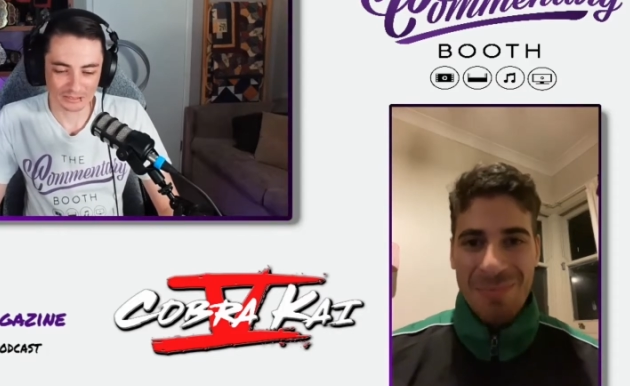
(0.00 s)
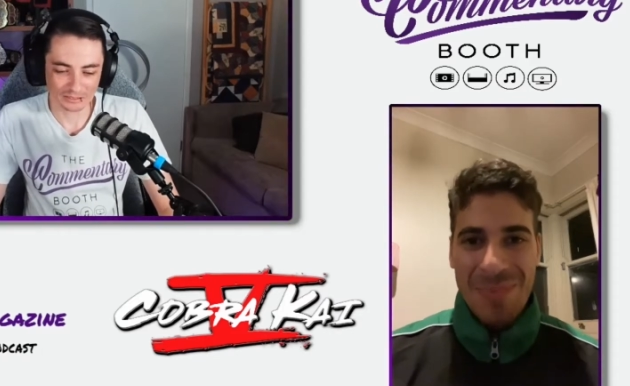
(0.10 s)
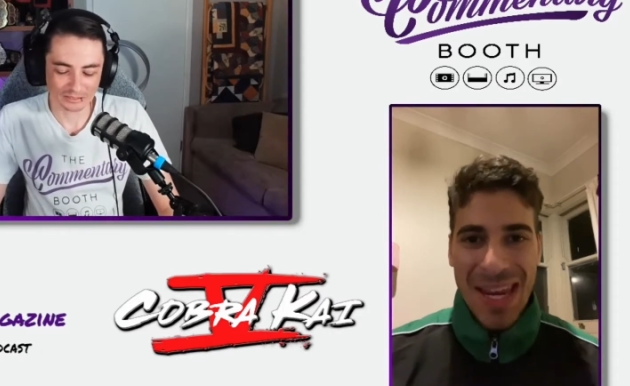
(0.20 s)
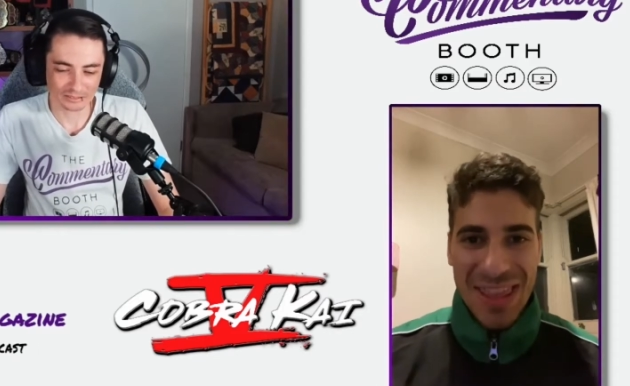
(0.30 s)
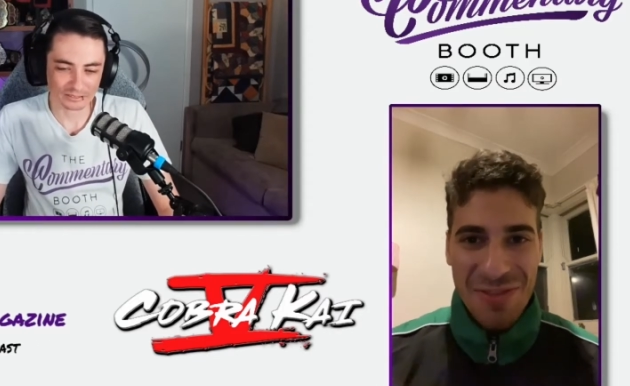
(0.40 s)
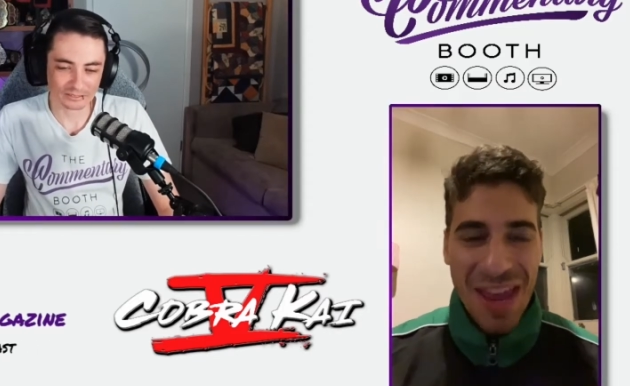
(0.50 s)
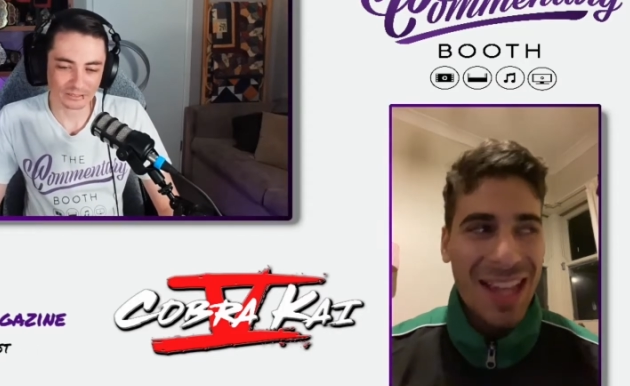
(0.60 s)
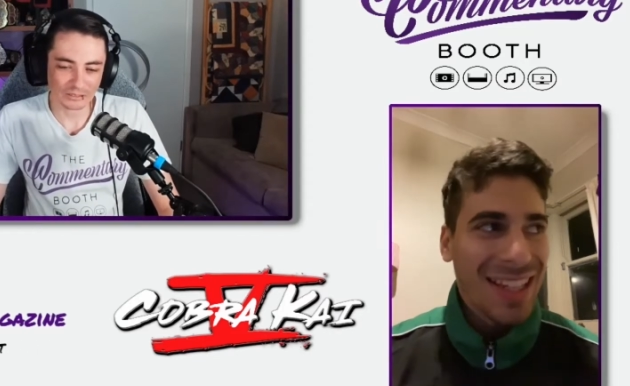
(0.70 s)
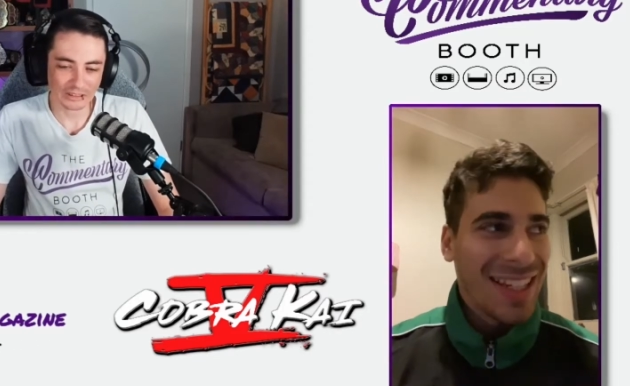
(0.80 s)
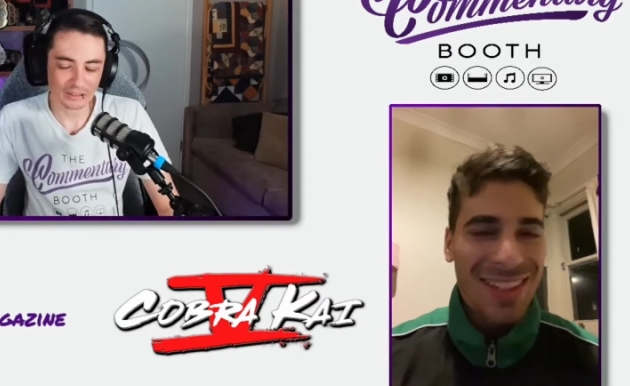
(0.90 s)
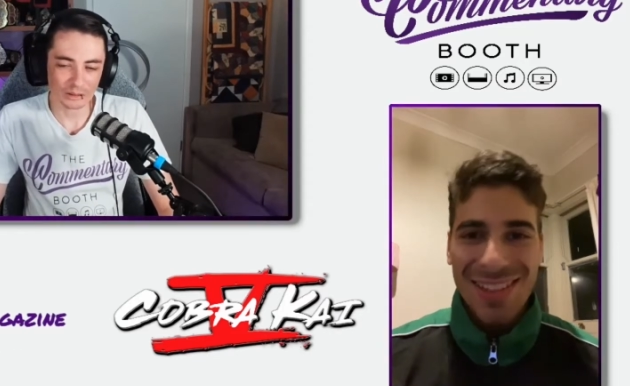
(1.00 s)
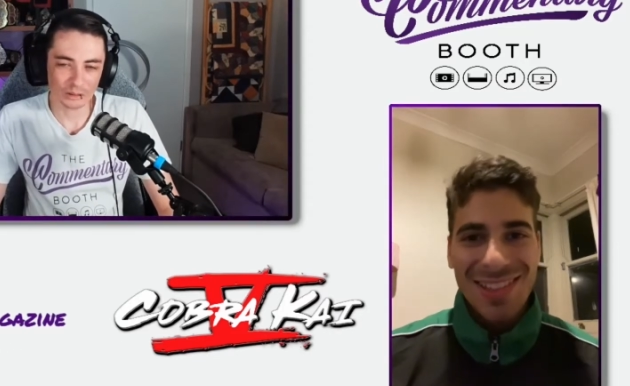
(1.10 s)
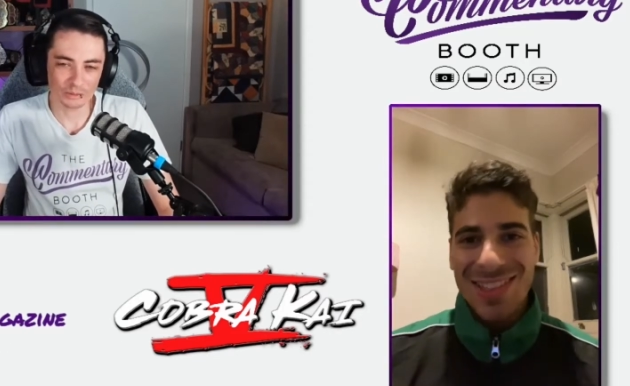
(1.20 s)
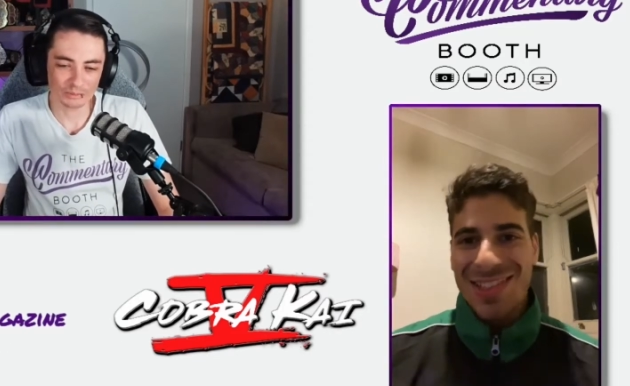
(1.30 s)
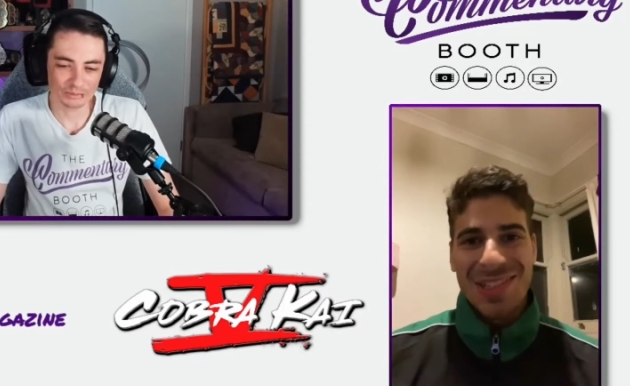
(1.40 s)
Speaker 1: being in the valley, you
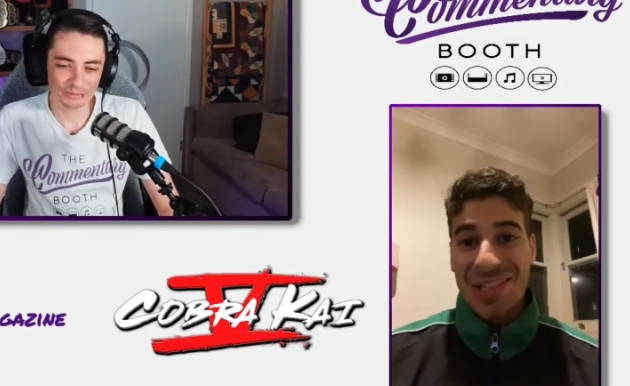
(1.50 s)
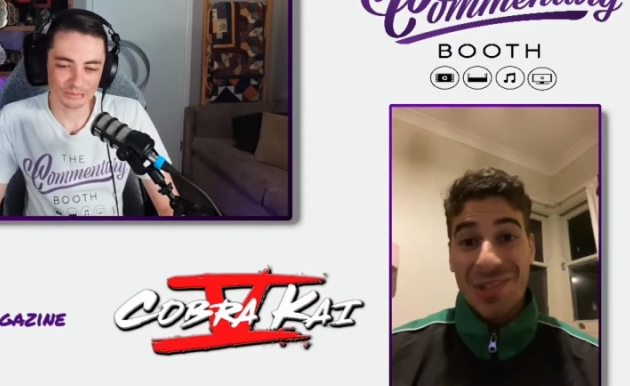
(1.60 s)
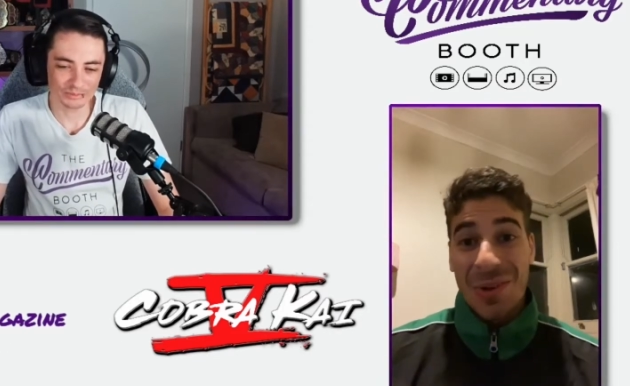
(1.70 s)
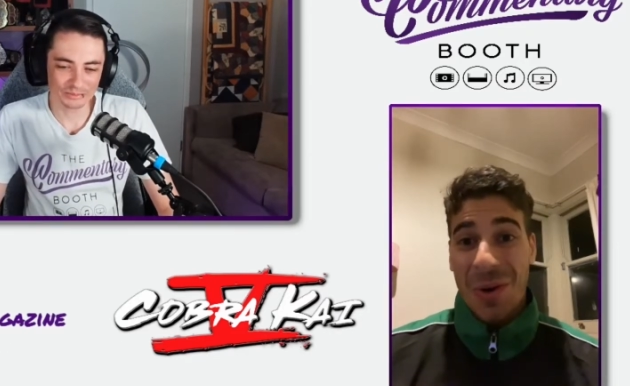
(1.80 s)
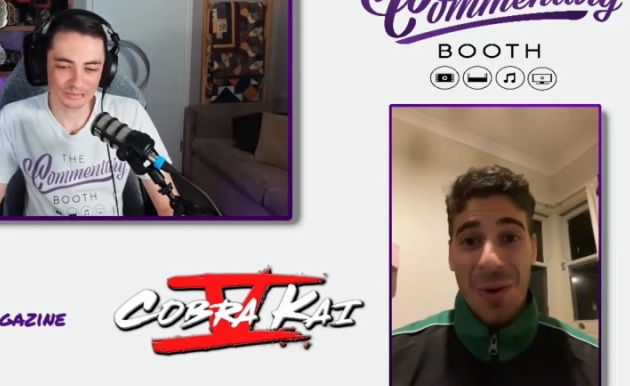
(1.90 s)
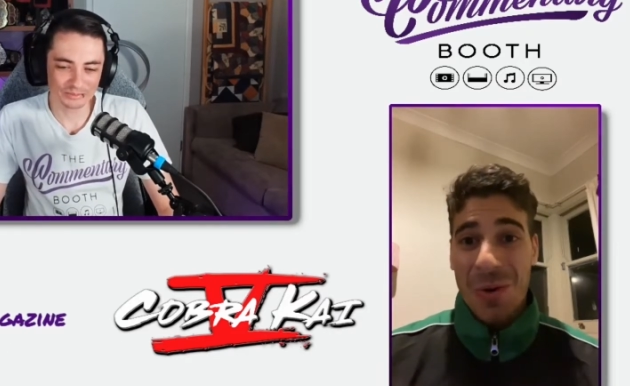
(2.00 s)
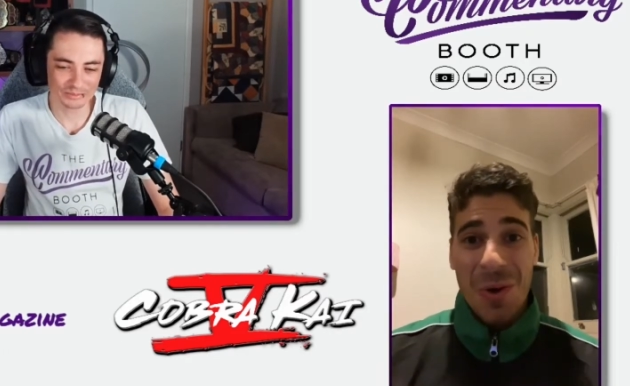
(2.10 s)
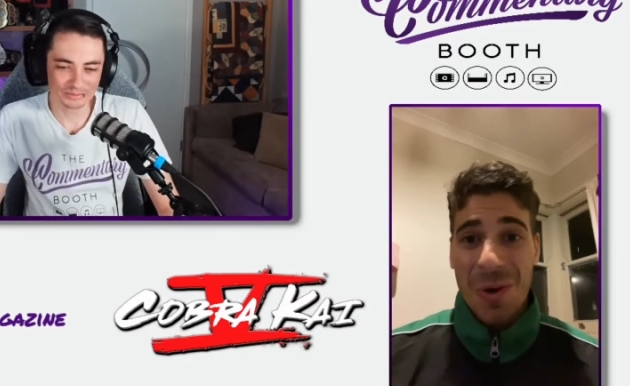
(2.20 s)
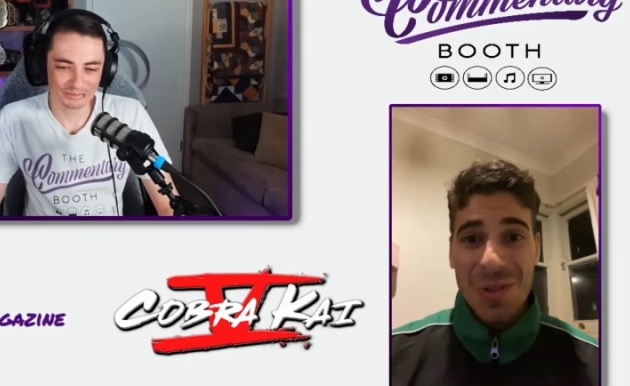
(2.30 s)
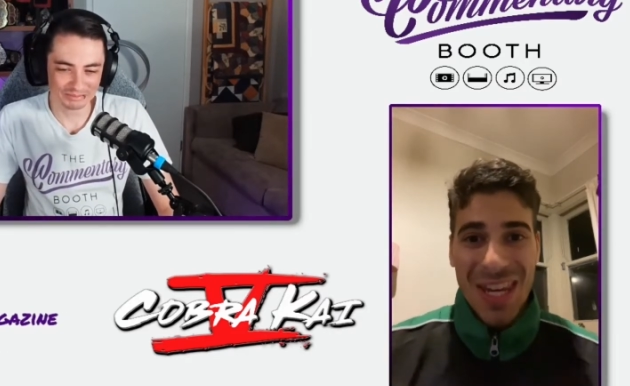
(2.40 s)
just you just don't know who knows